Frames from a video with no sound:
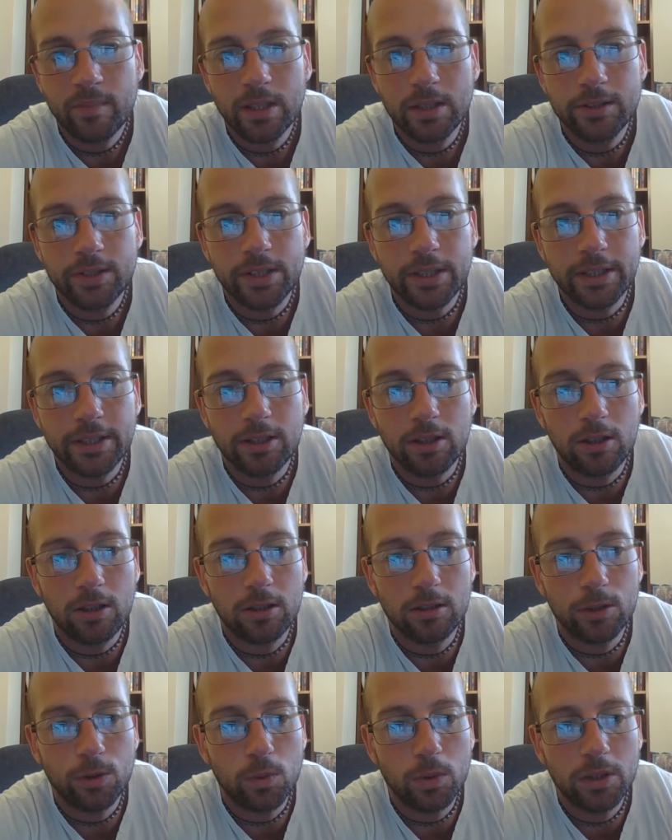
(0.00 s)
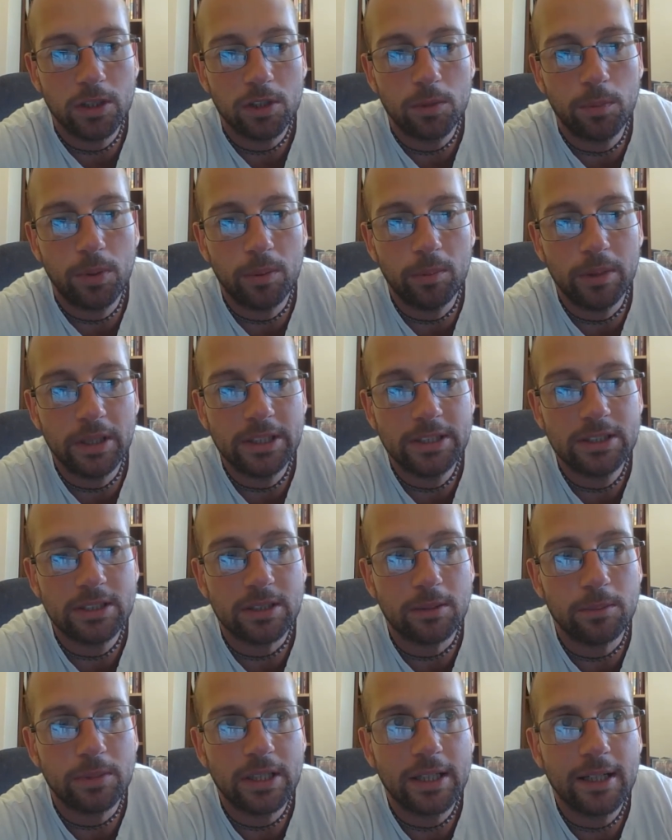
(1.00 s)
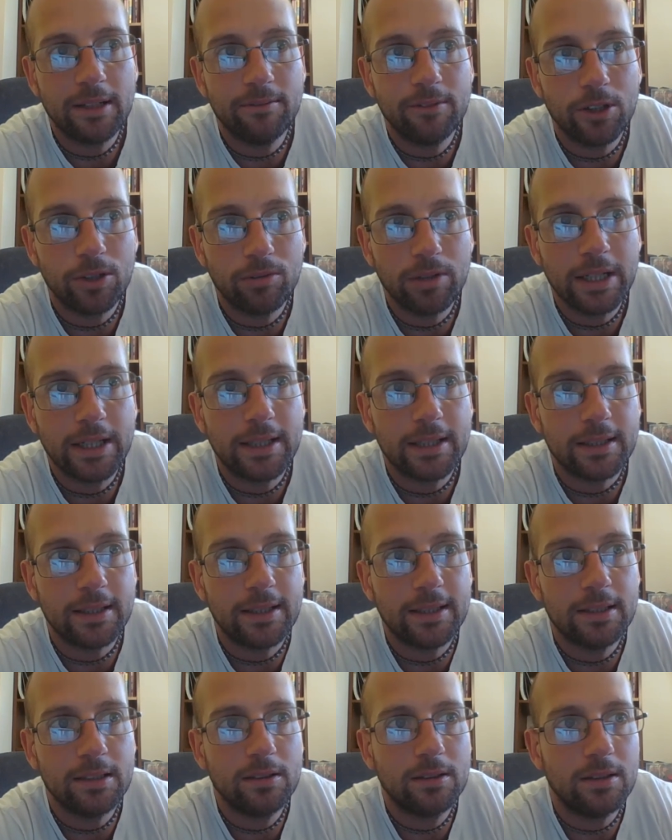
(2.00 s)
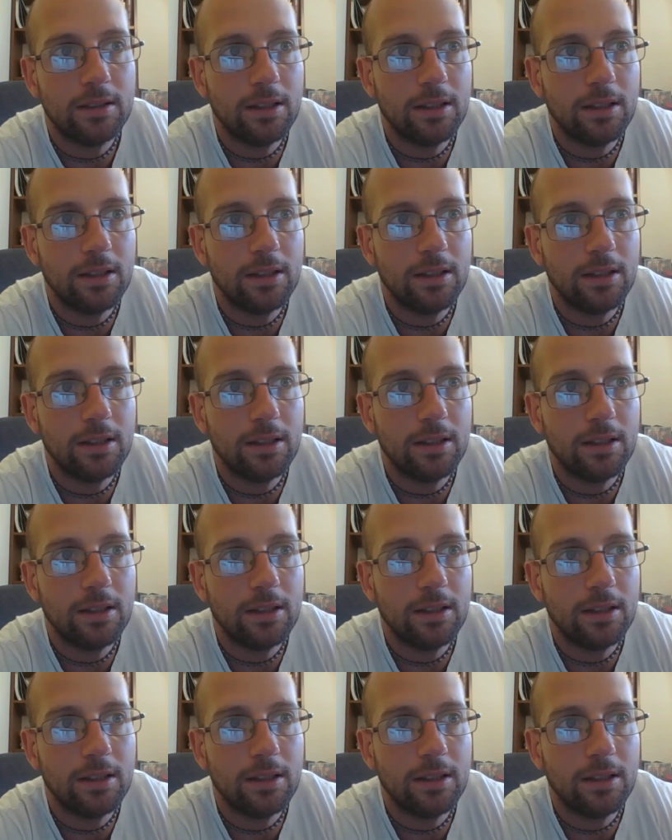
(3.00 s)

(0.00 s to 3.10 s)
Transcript: So they got all the works published and became very recognised.